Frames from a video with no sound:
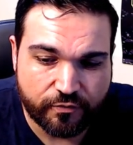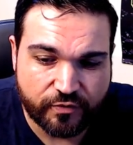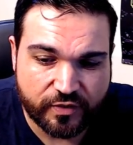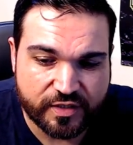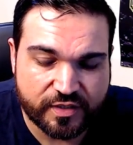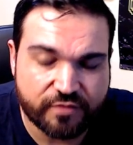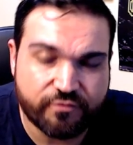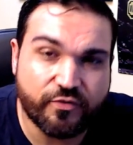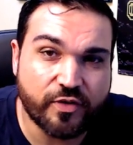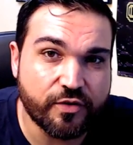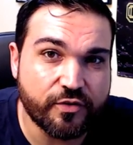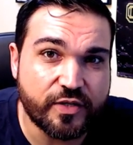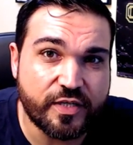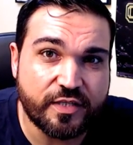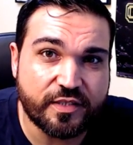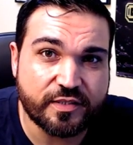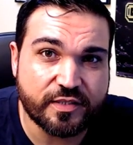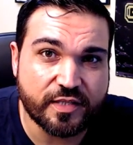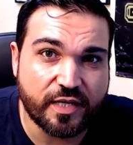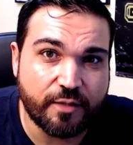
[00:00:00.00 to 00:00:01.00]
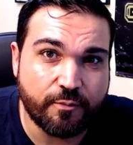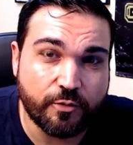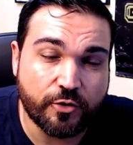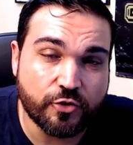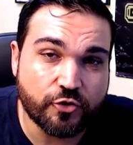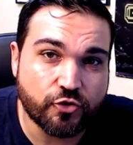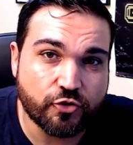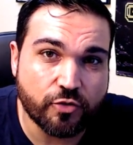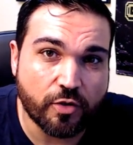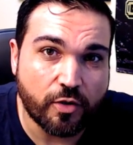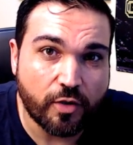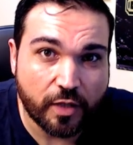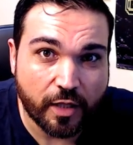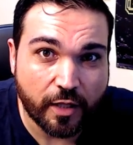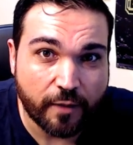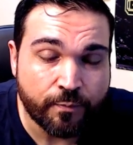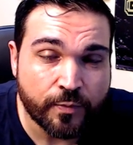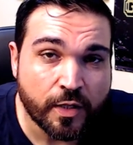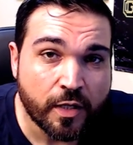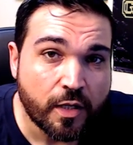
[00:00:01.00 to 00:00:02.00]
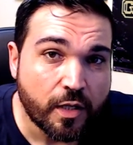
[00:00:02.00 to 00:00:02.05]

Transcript: of this very same controller.